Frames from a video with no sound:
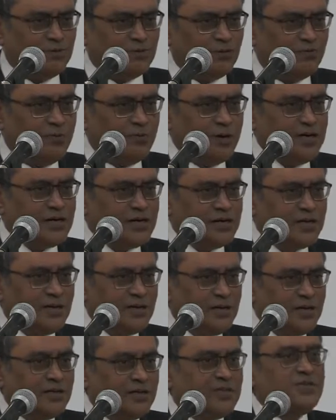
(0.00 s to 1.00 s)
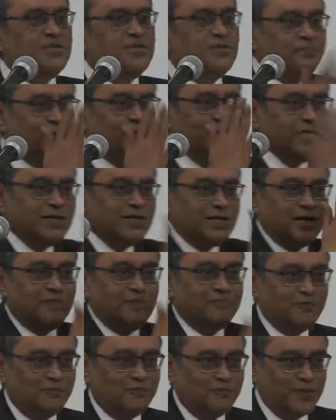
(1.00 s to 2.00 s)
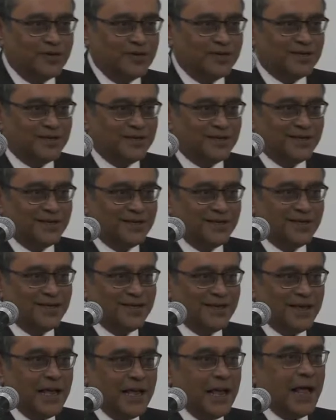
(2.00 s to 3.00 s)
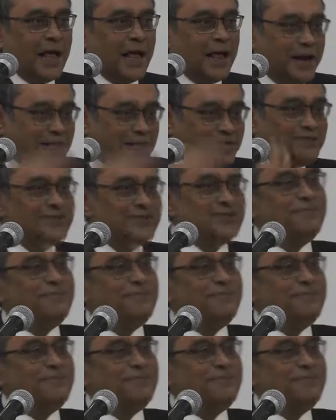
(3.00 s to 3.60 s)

movement. This is a political movement. It was